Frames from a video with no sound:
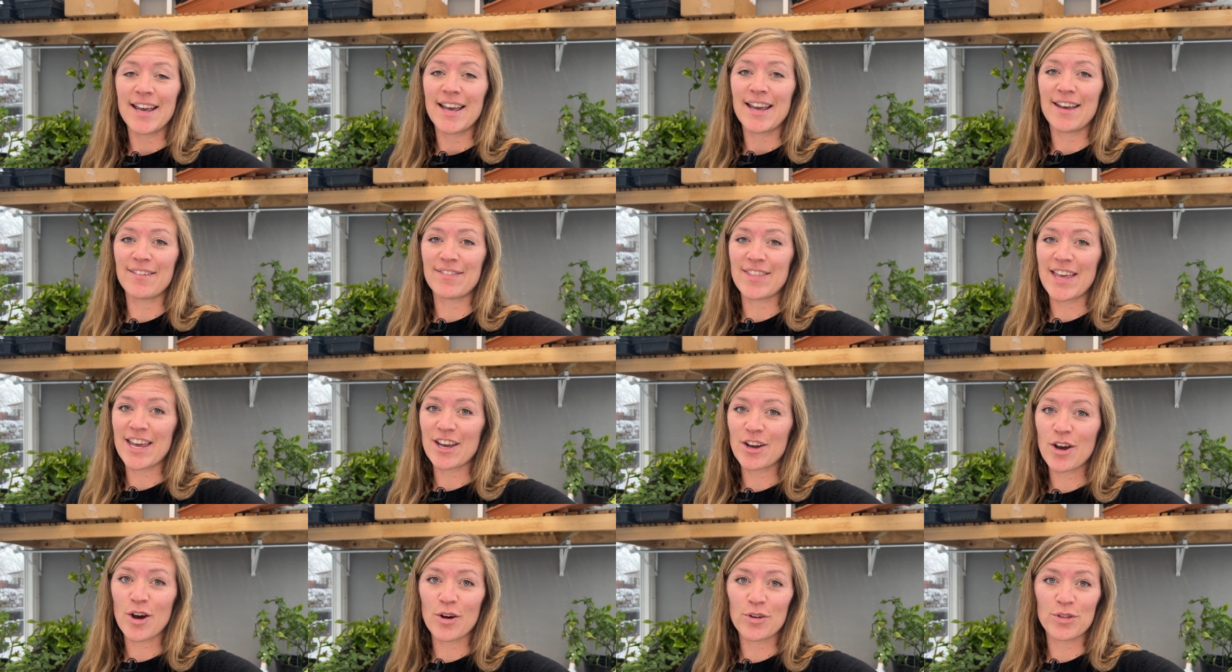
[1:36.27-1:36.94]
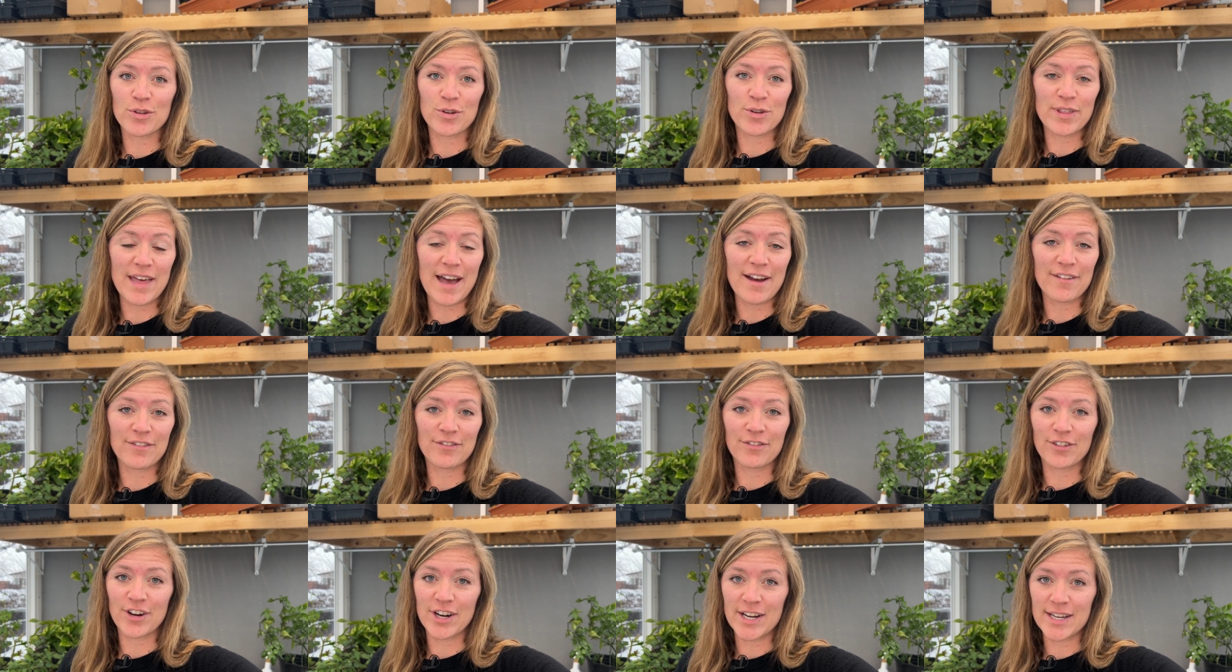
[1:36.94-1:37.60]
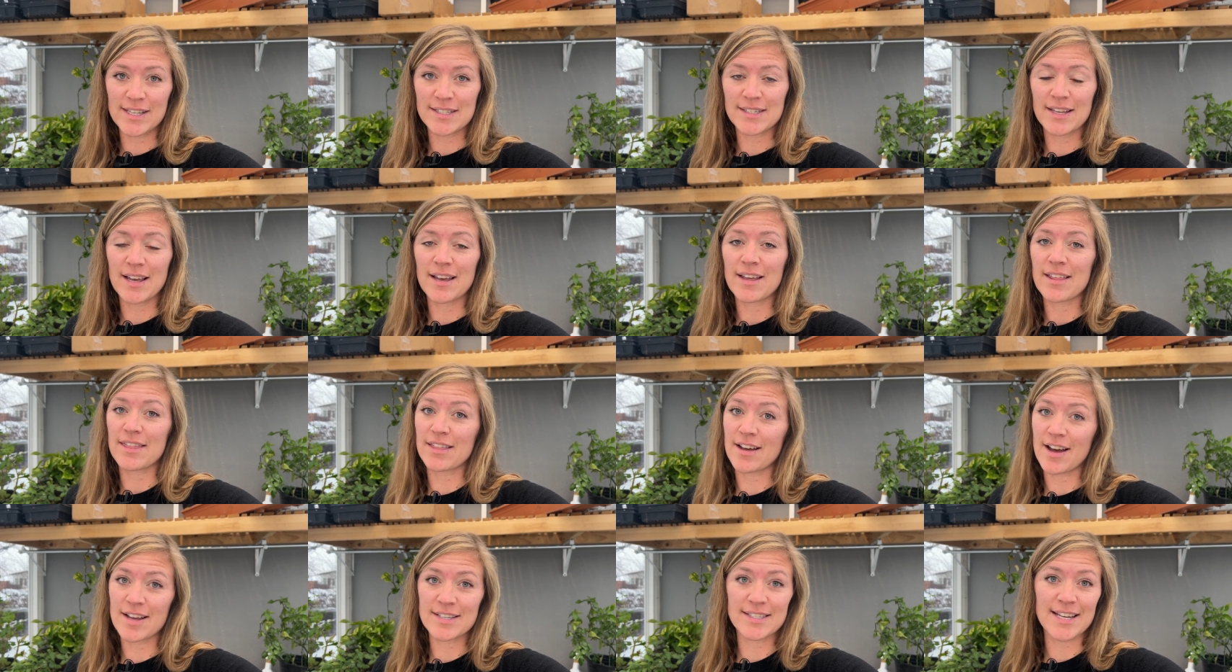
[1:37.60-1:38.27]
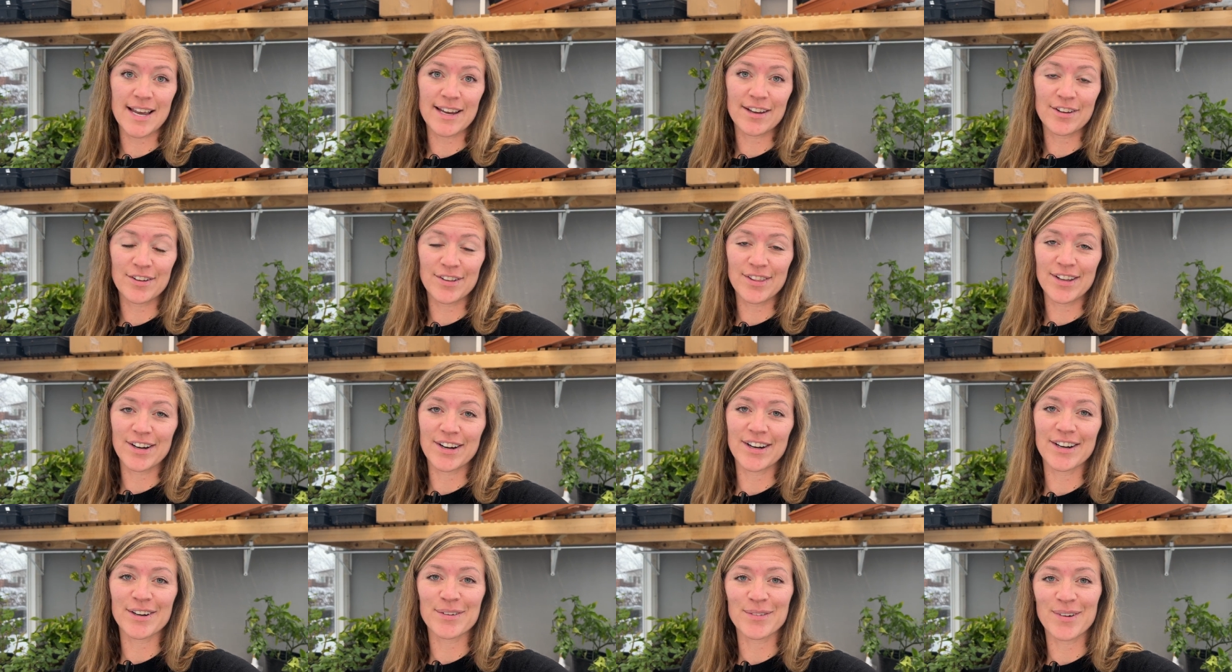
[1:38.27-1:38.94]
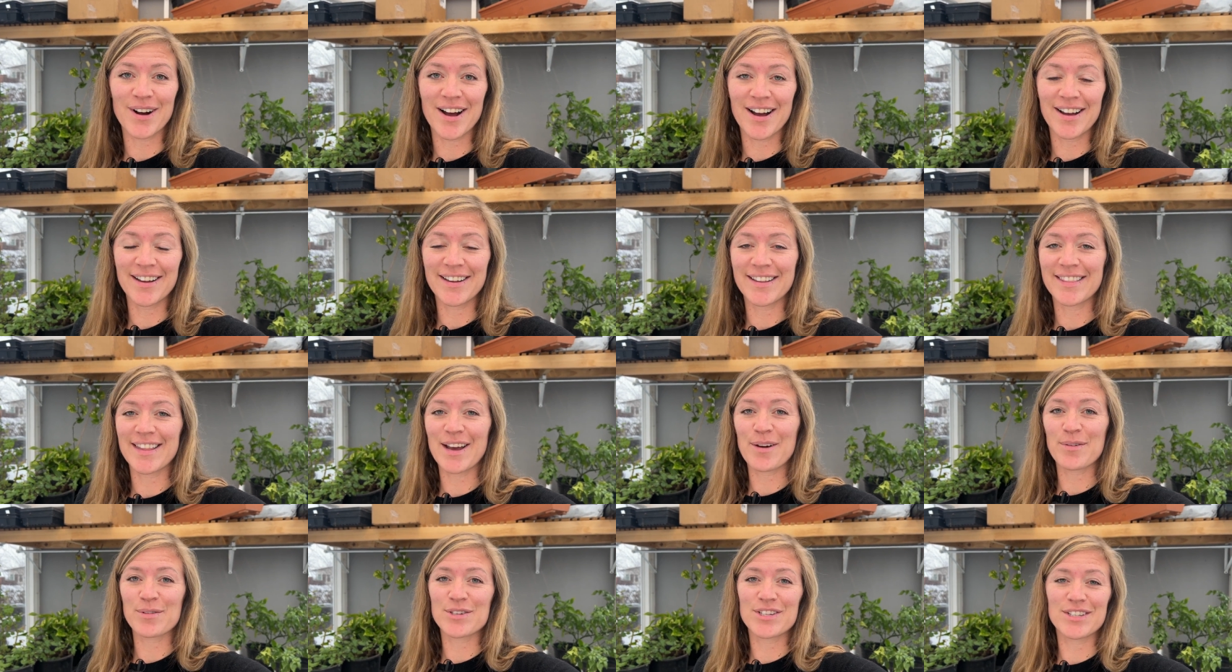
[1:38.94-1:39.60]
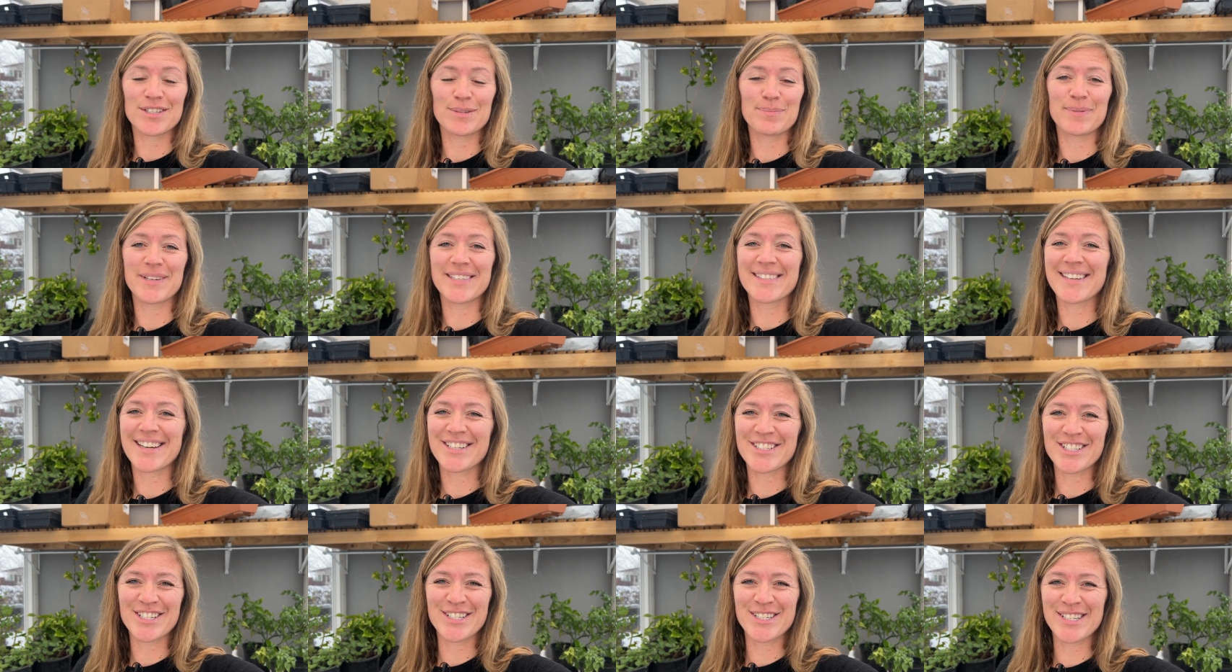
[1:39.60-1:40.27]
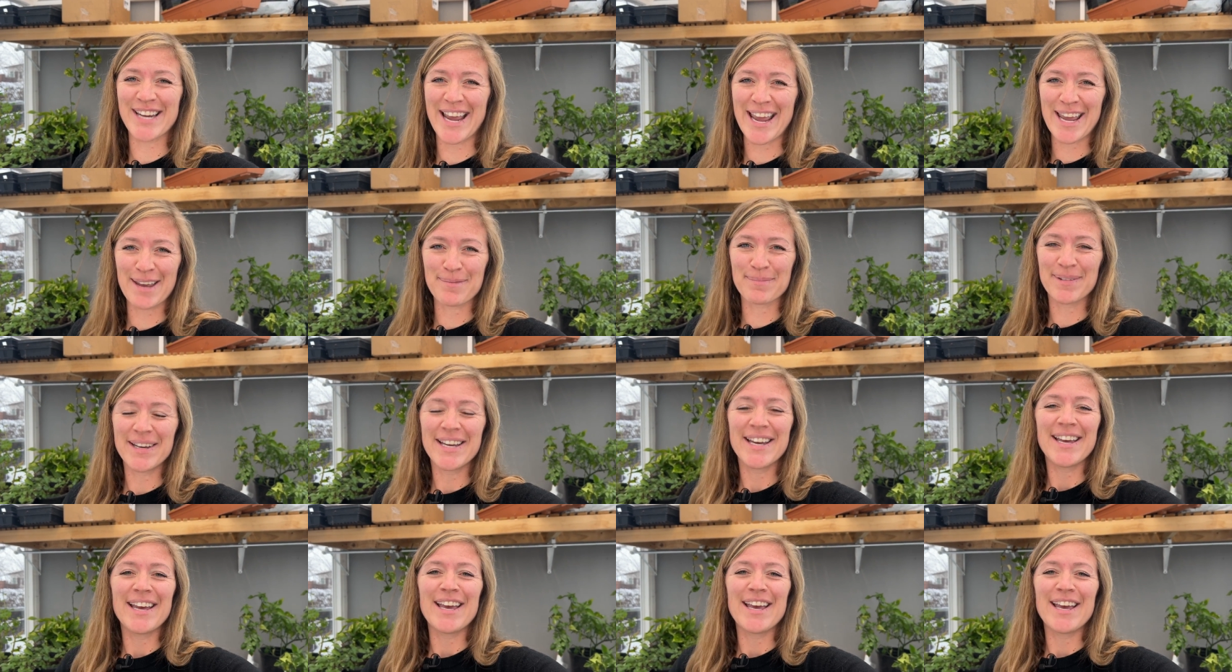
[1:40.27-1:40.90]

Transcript: If they go through that freeze thaw cycle, they're going to rot, and that would just be such a shame.